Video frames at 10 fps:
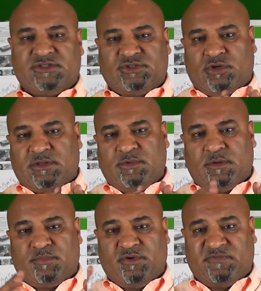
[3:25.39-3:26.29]
Show them your
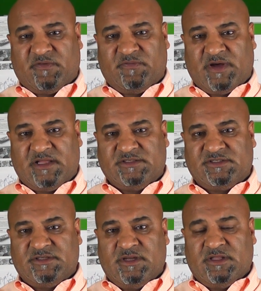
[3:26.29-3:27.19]
proof of
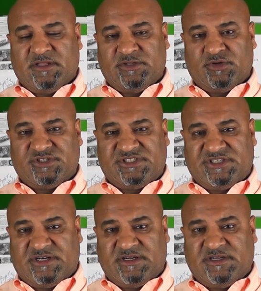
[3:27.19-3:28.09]
funds, that you're
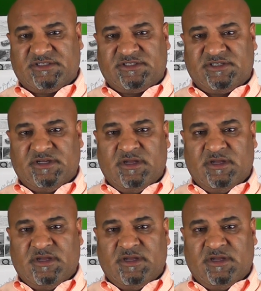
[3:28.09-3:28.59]
serious,